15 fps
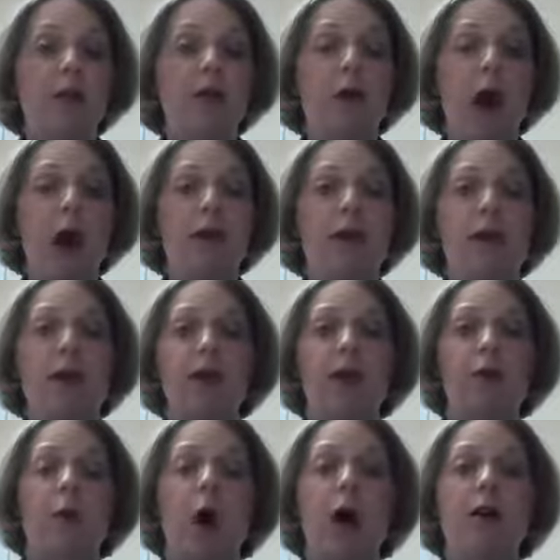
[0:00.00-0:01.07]
process
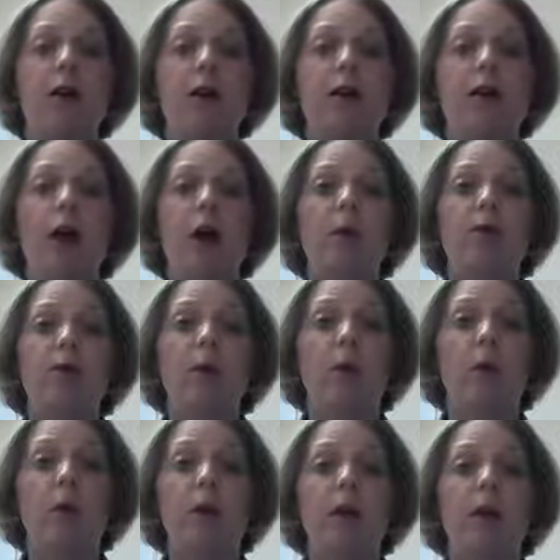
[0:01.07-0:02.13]
as well as help
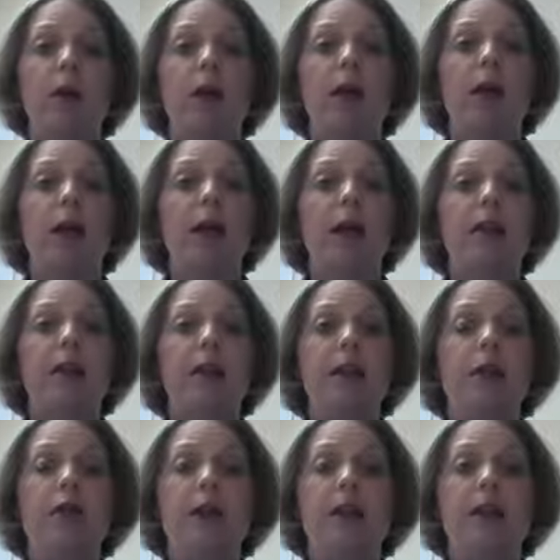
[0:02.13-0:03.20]
support and
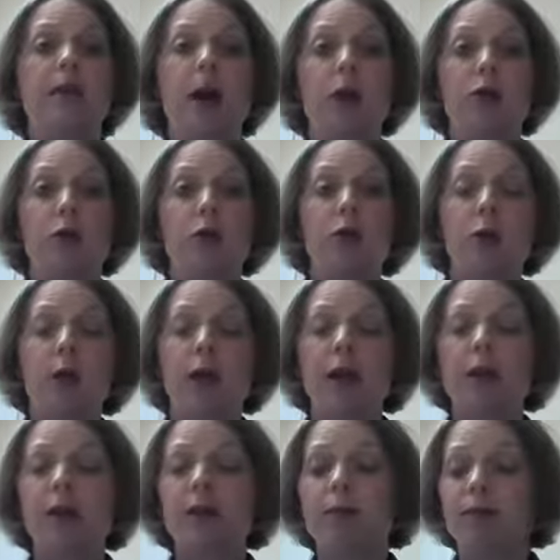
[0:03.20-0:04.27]
decrease muscle
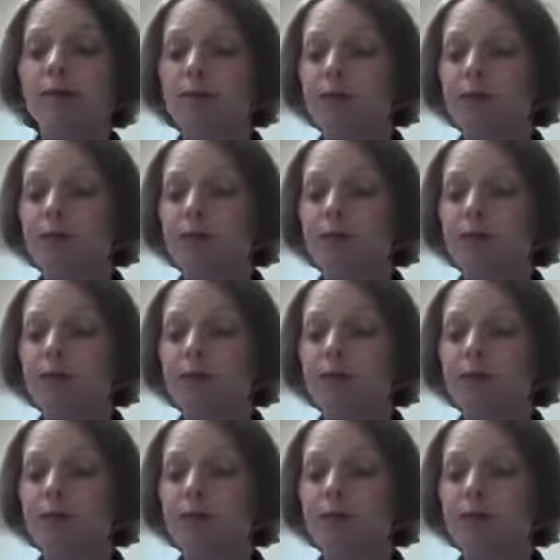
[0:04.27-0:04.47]
soreness.